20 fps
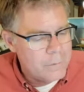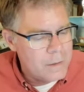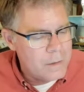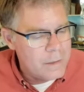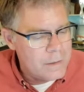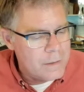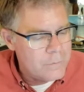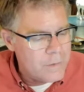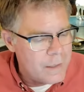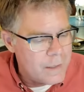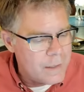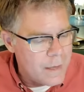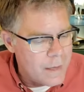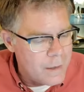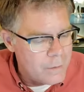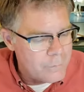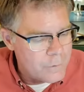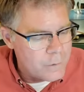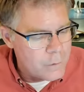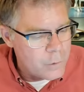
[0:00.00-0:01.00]
Good evening,
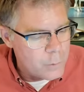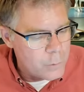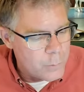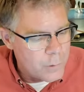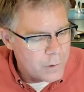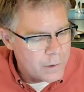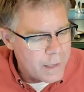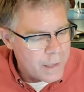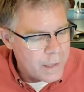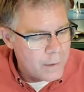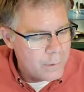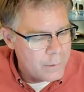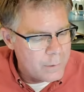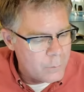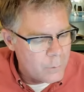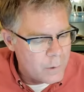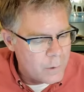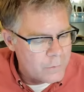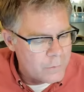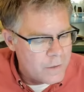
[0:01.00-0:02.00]
Calvin Cooper.
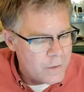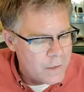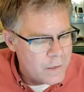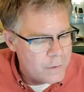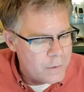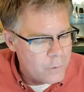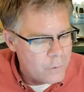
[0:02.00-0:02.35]
Karen Wilson,